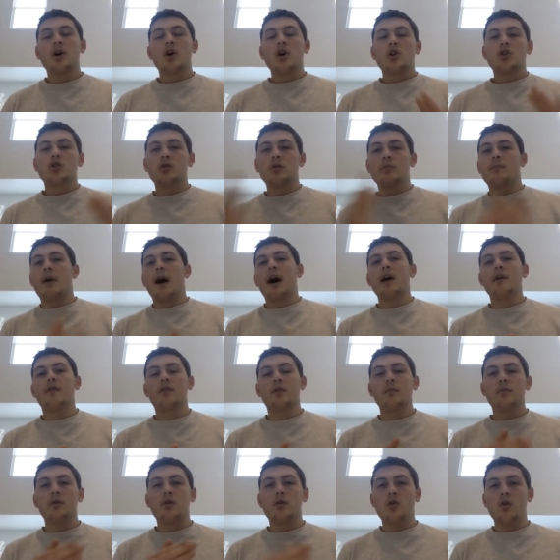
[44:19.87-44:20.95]
To buy
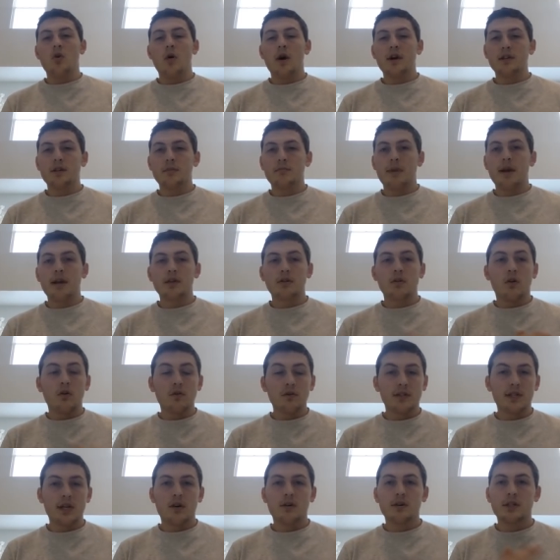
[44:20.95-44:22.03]
from U.S.-based
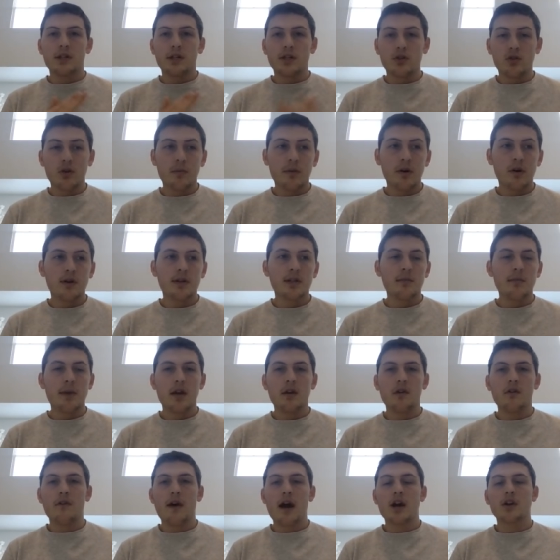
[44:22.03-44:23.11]
wholesalers, distributors, and
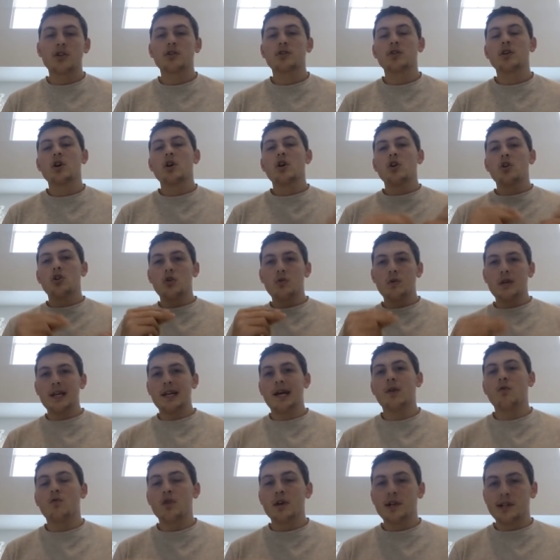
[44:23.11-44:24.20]
manufacturers, you need
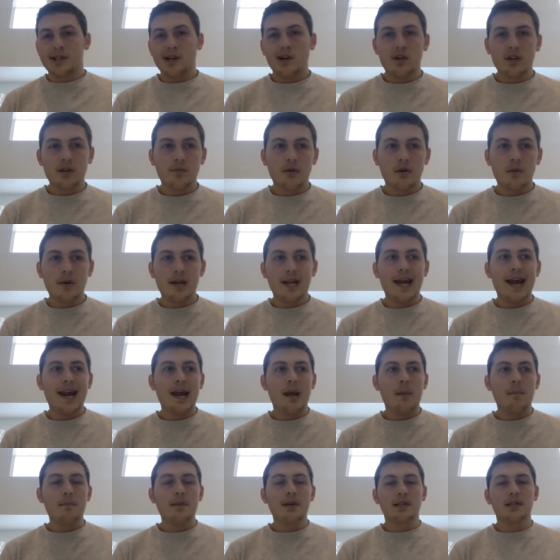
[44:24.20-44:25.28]
a reseller's permit and a
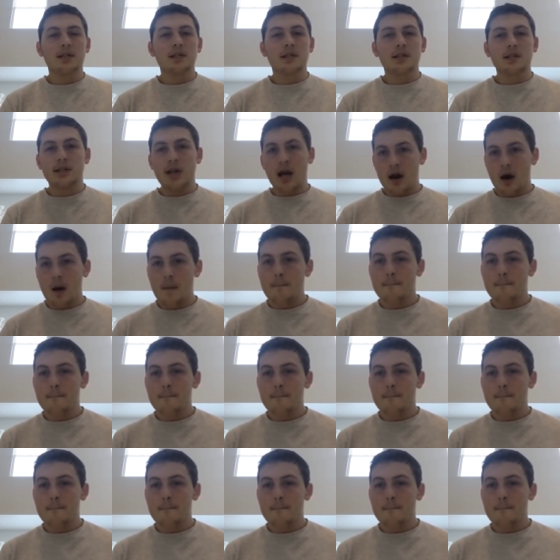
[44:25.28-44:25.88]
business setup.